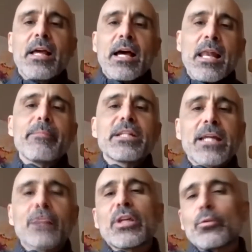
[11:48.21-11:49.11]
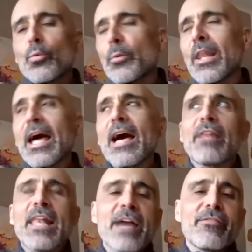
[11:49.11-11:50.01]
Let me tell you that we will have a
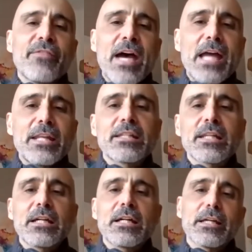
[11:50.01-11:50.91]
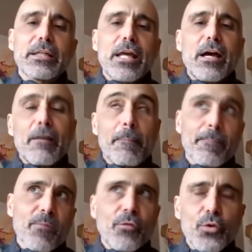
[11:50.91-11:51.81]
live event in a
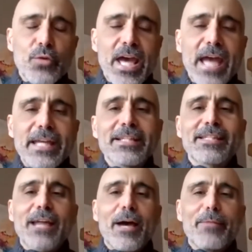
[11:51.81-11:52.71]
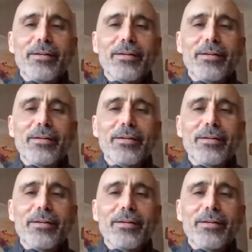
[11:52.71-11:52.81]
few days. I'm not